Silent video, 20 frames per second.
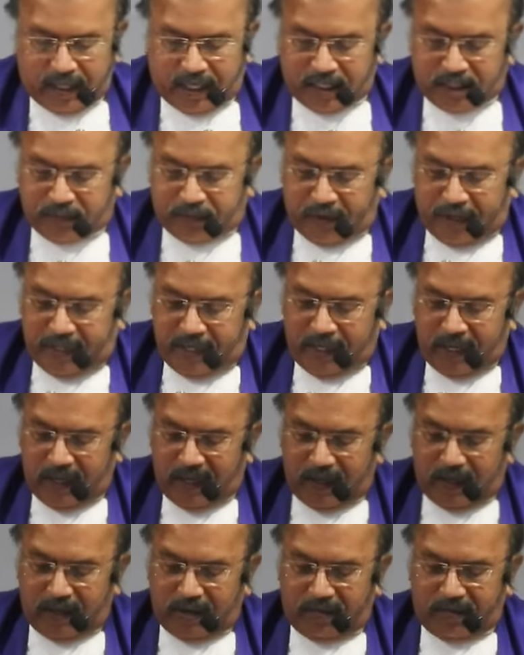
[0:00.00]
It is freeing
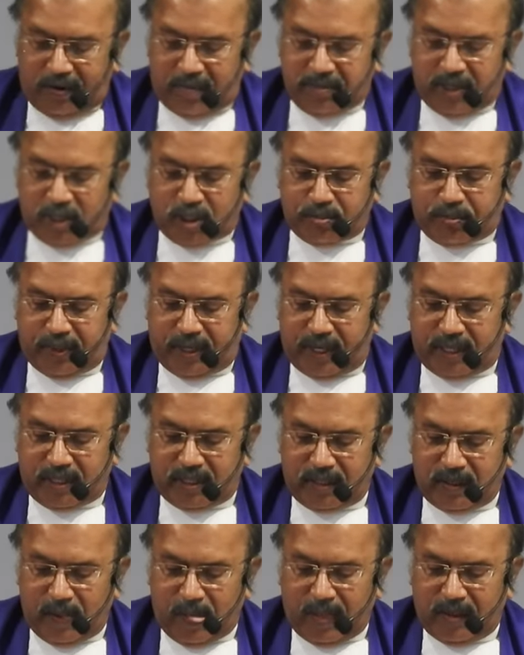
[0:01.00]
her from the
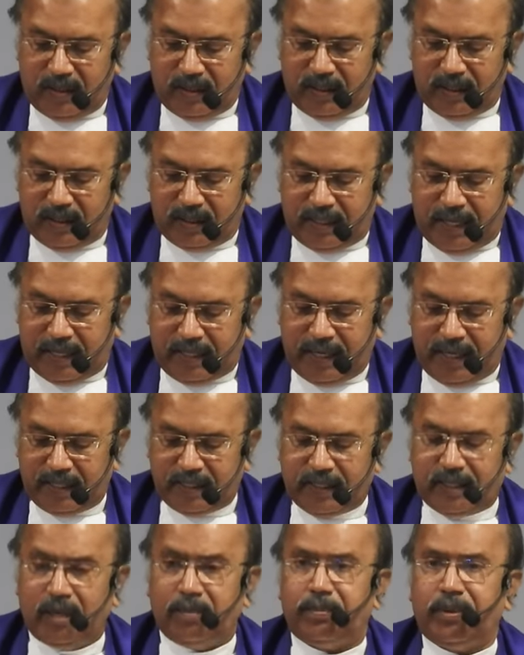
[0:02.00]
spirit that
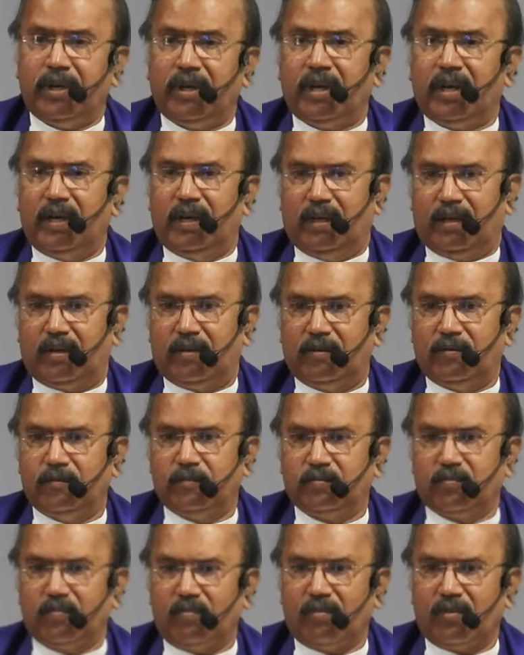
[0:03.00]
had crippled her.
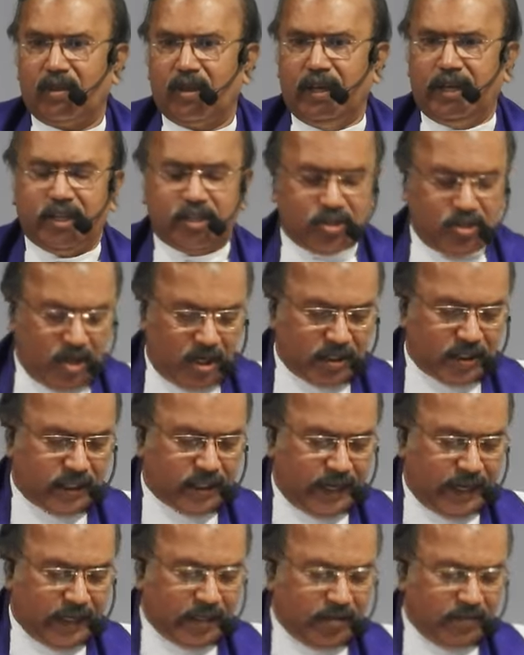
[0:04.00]
It is not
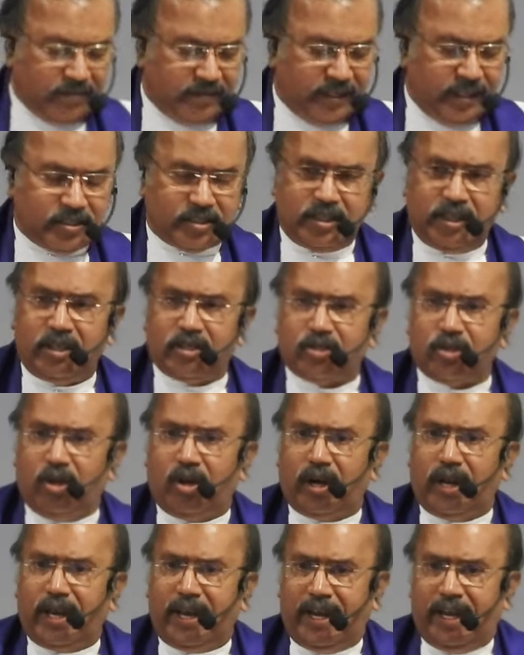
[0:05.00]
a kind of disease
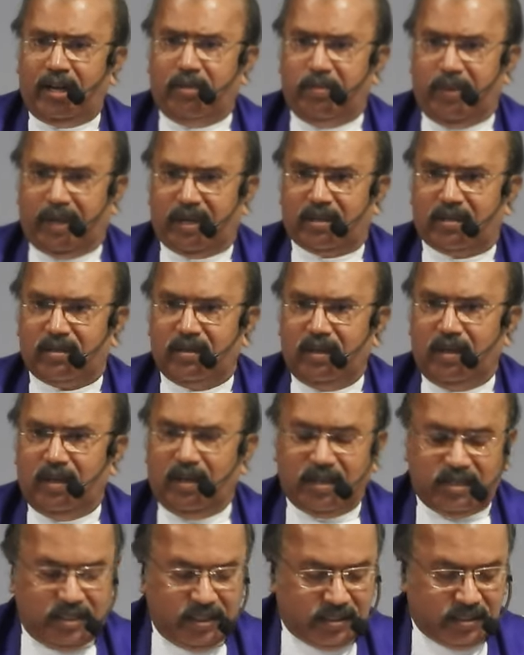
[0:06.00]
or ailment,
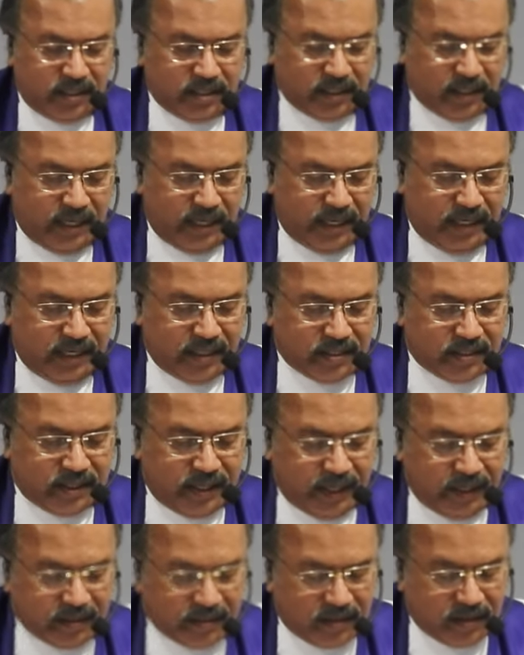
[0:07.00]
Jesus clearly
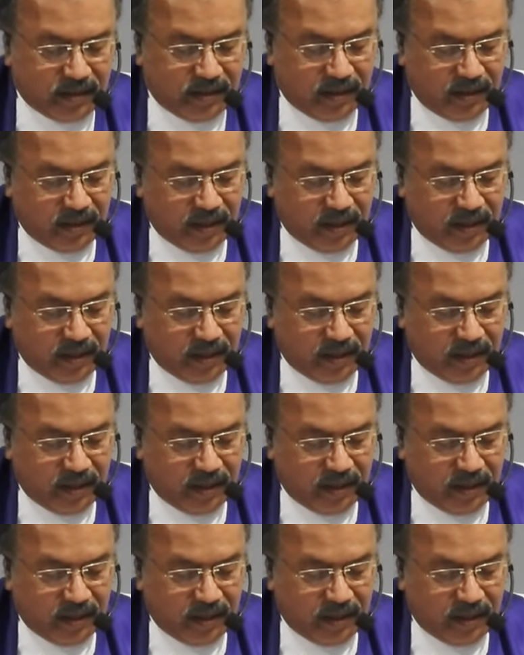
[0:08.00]
says.